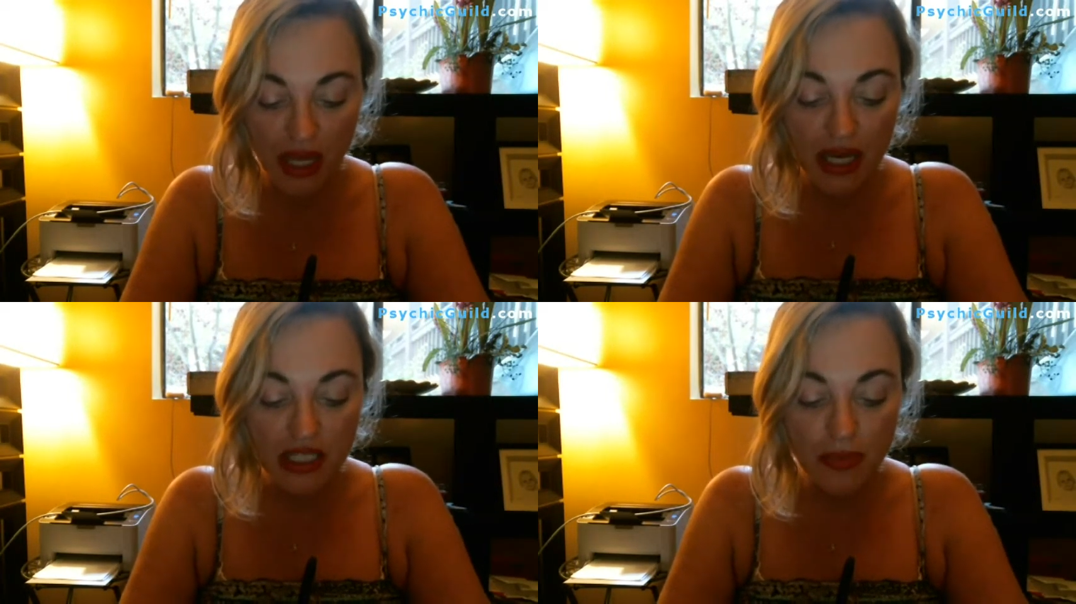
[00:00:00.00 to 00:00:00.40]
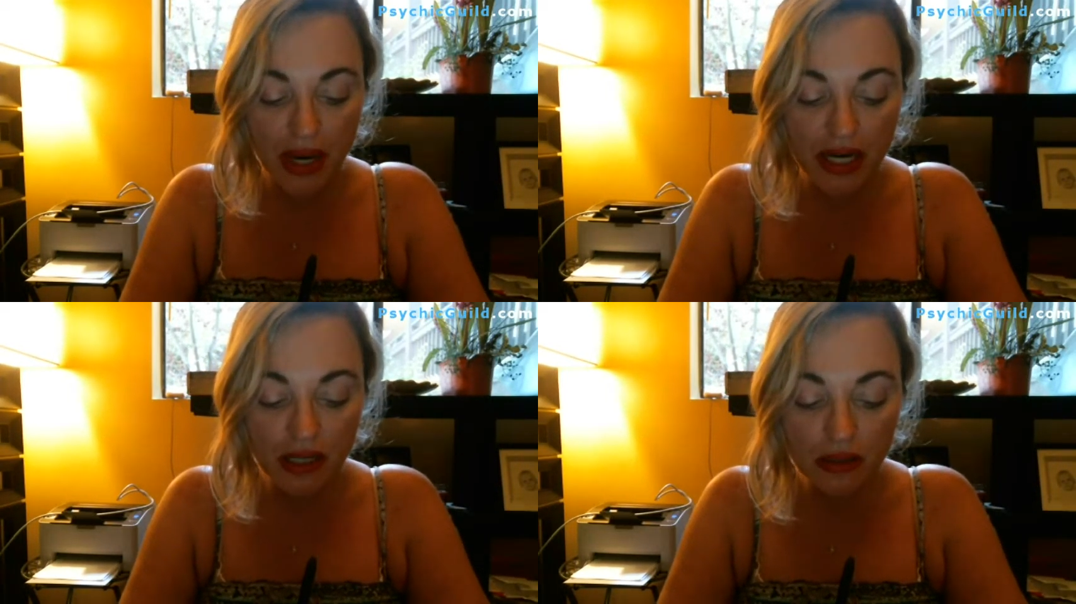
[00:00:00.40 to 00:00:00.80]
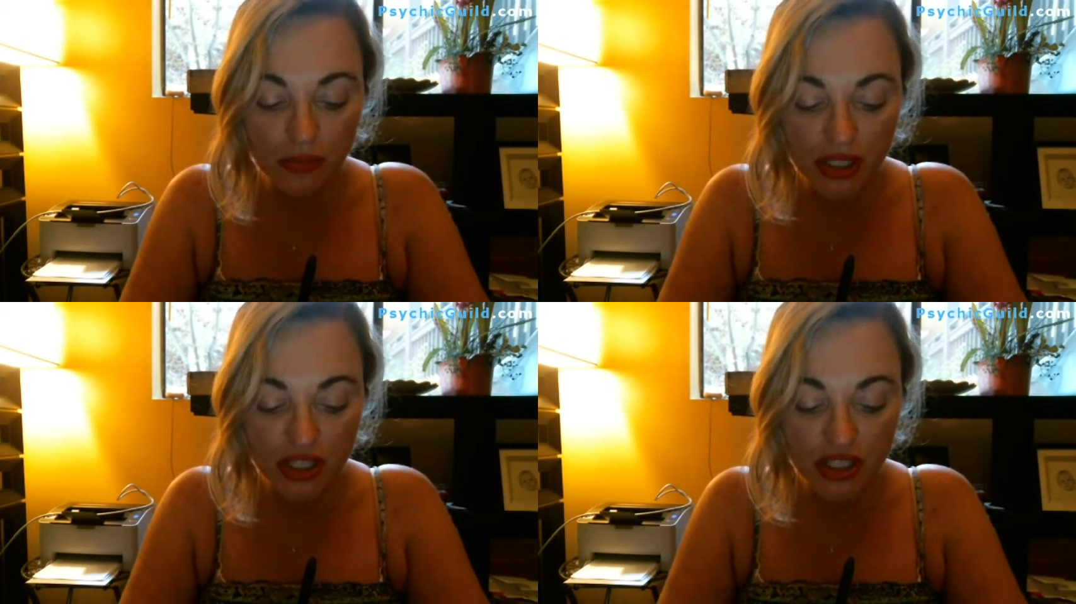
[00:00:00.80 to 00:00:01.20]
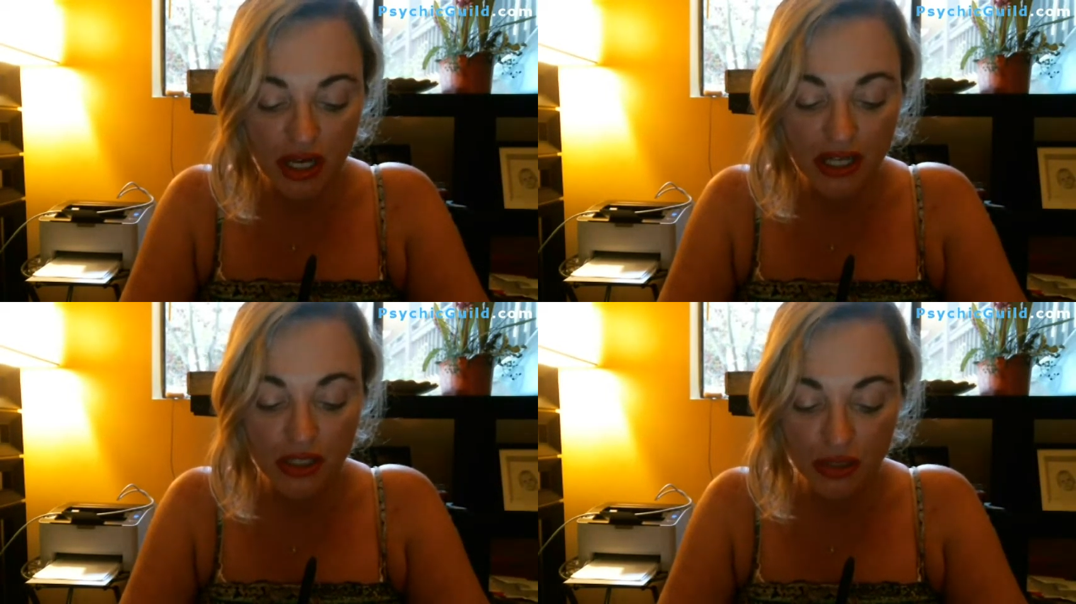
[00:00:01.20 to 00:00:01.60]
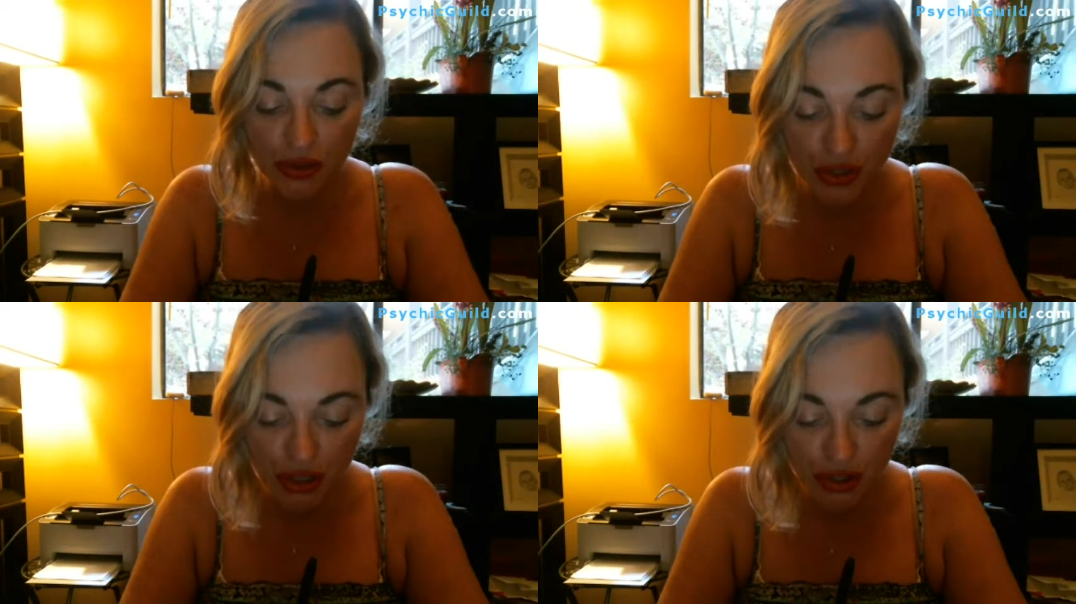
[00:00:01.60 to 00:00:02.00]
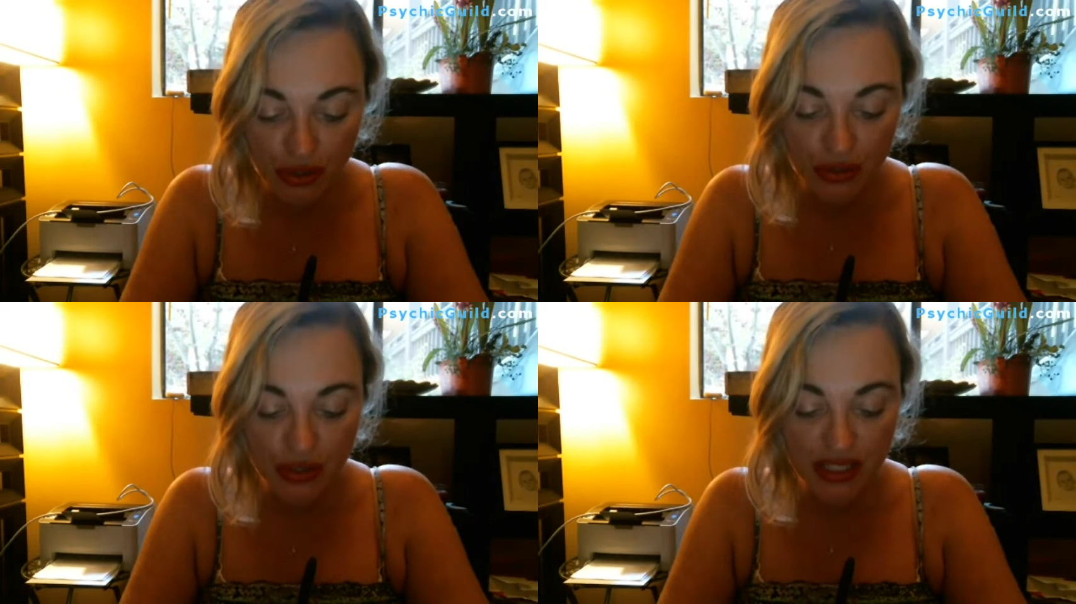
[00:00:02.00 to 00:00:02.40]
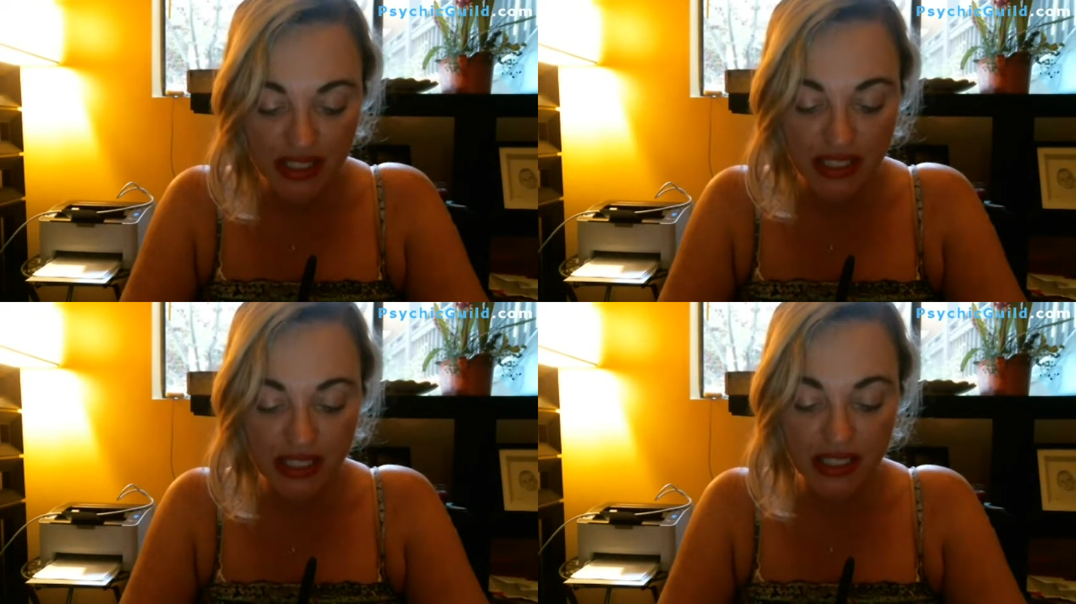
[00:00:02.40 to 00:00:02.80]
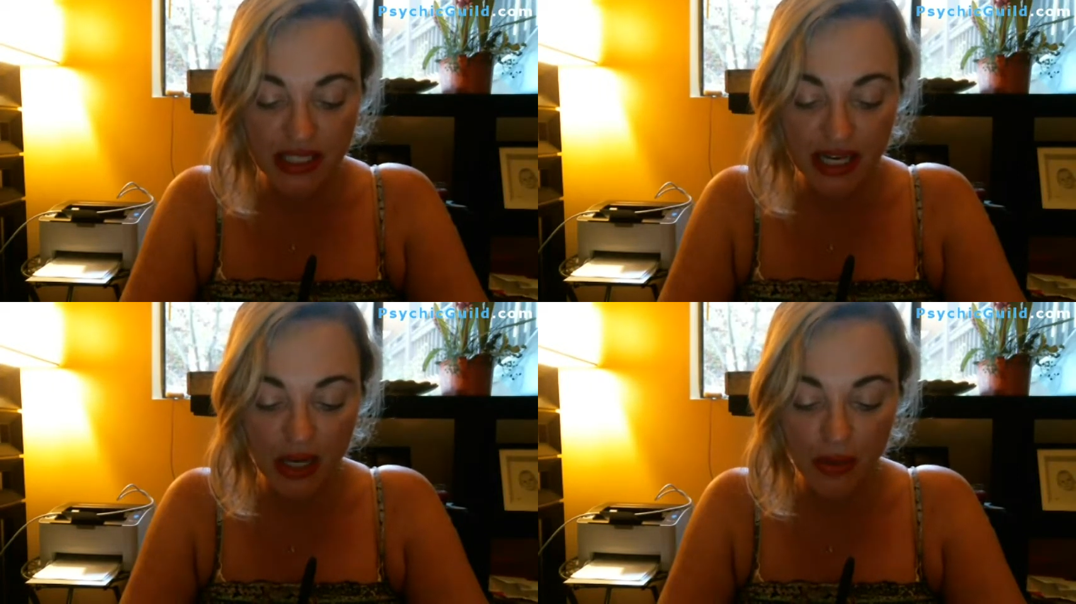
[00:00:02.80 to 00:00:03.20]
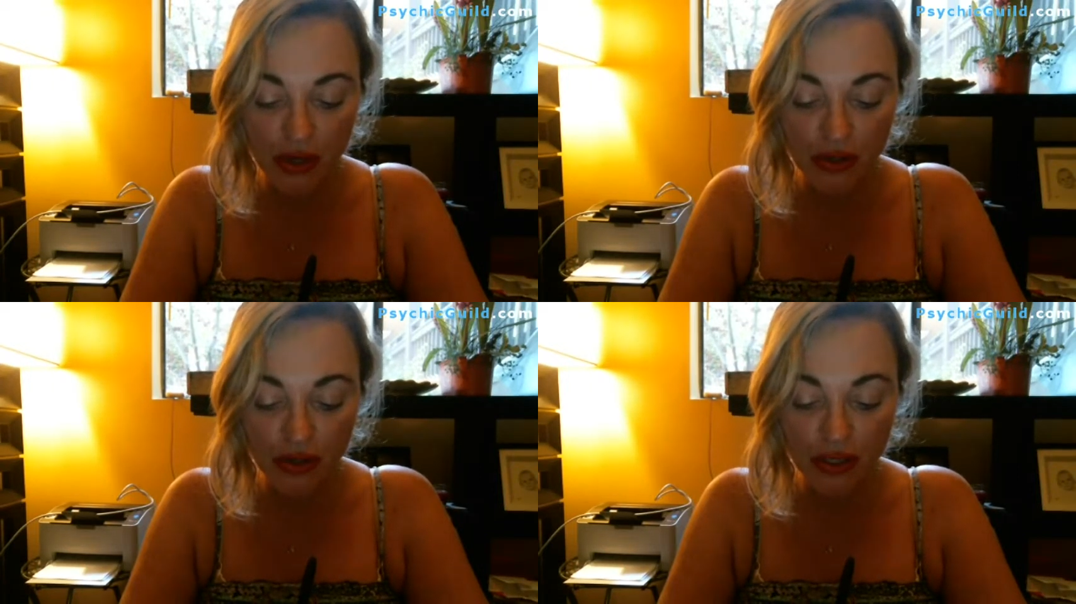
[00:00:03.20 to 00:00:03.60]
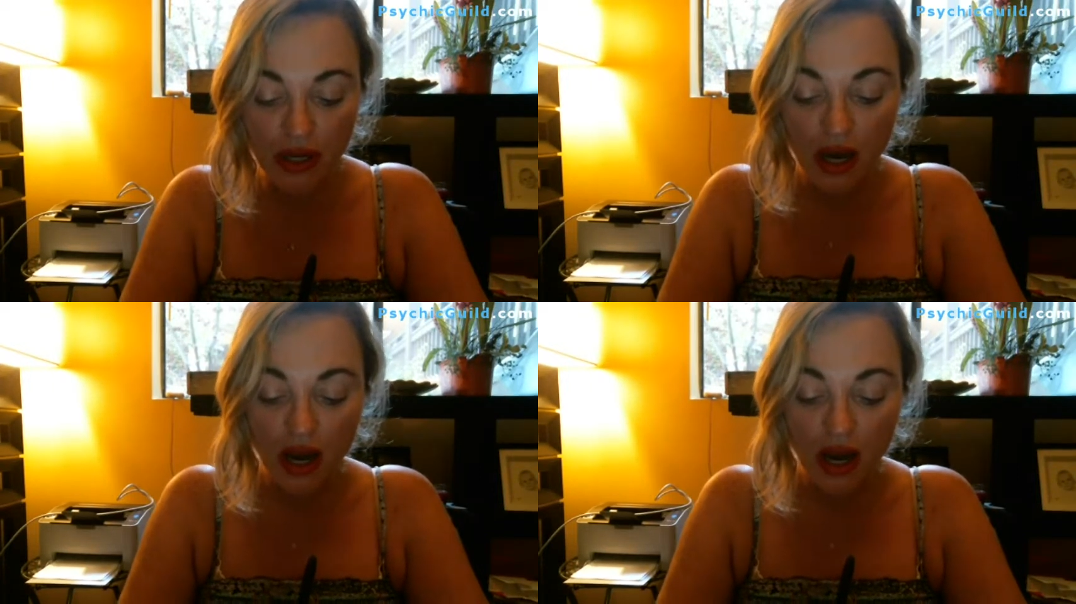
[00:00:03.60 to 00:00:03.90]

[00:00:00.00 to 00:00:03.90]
Depending on which side you choose, this is the day when you can